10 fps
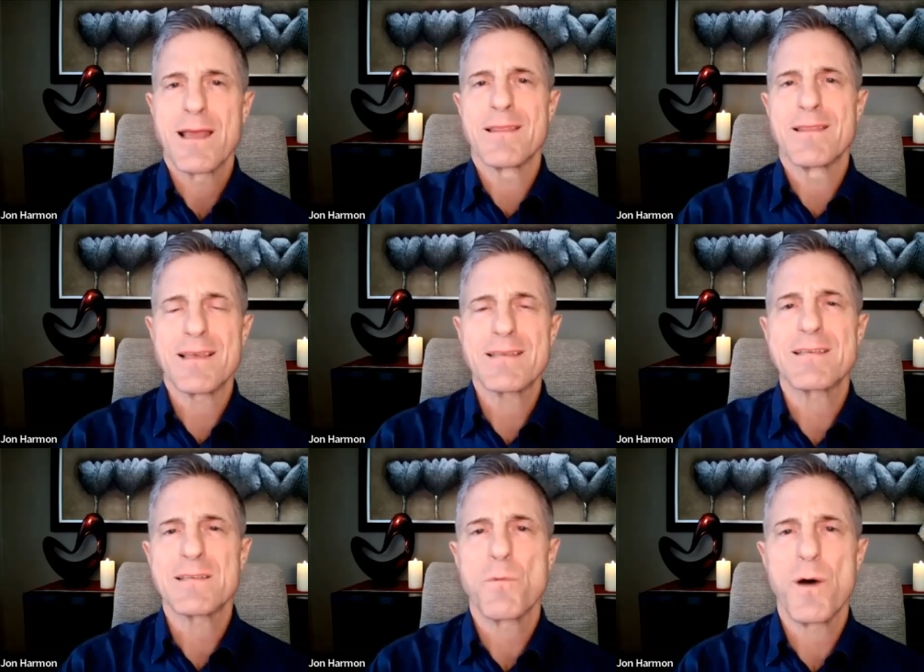This
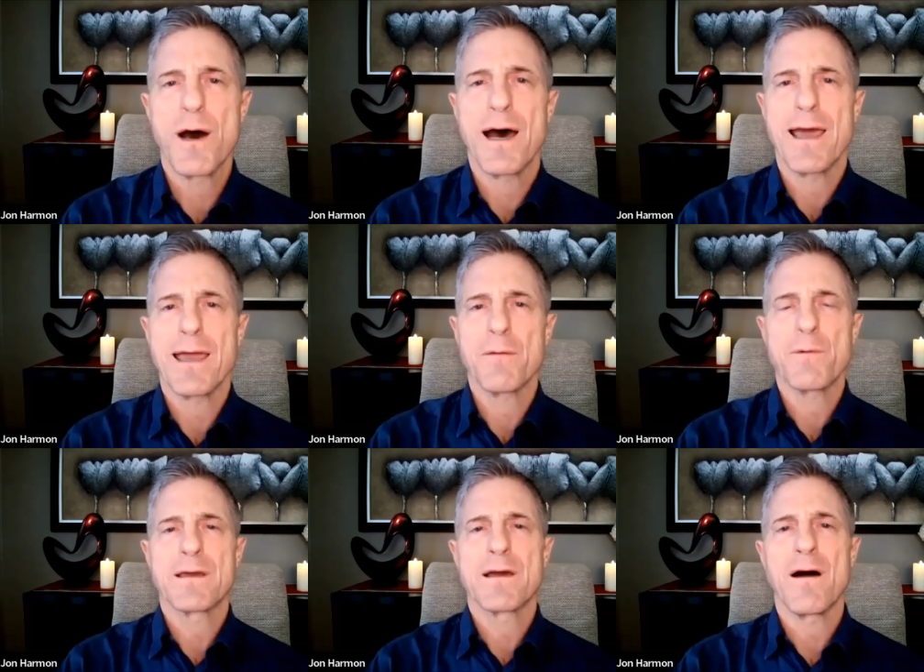is why
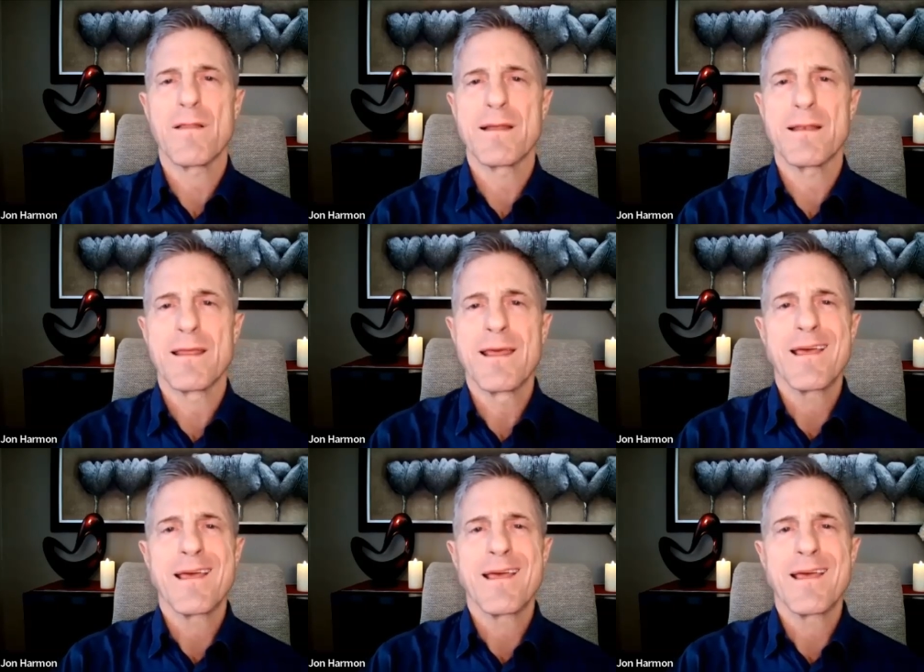we call it